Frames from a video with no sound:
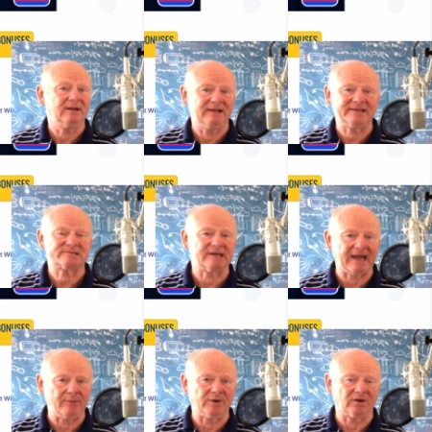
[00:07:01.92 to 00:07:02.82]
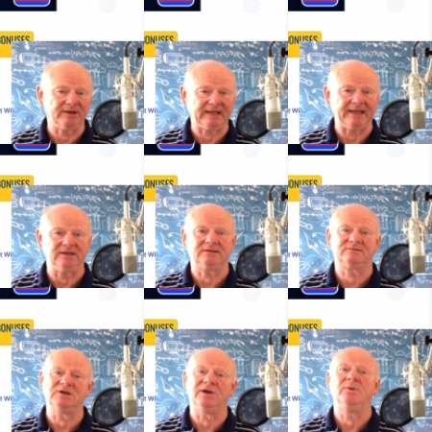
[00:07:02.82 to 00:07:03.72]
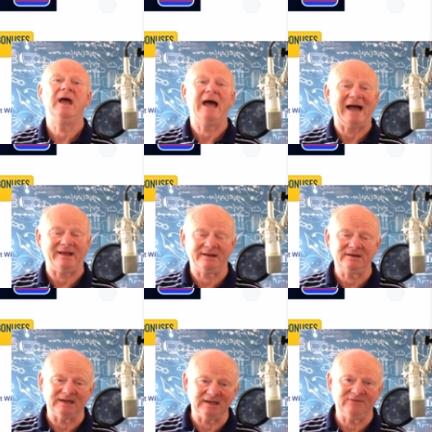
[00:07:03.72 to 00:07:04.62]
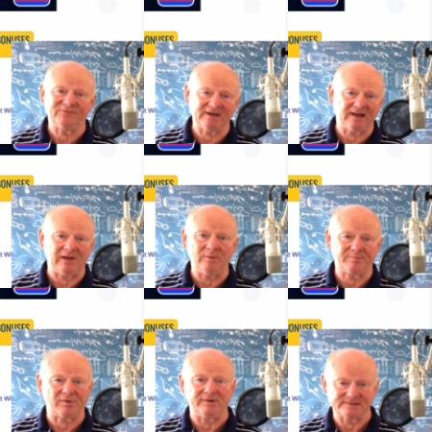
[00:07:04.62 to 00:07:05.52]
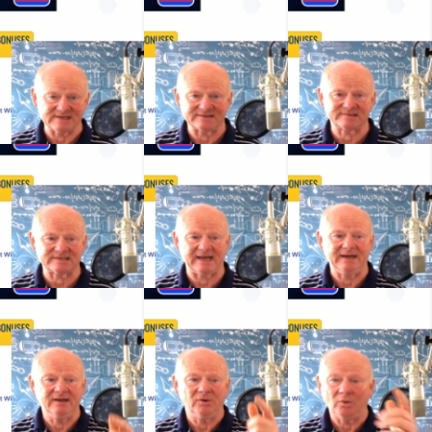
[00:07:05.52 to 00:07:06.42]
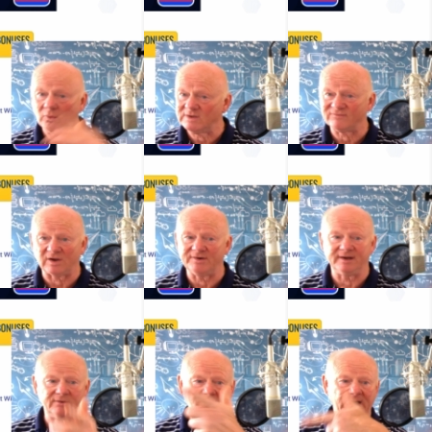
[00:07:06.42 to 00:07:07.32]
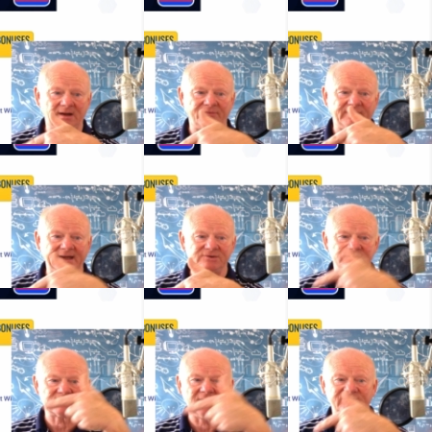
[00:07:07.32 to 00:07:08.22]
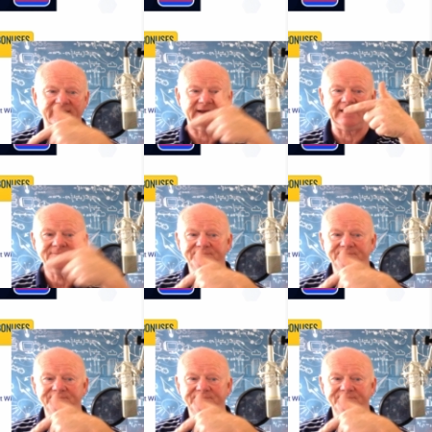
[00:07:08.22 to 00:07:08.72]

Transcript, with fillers: Let's see how we're going to get you, you at an even lower price. And as I say, all you've got to do, click on the link just over there,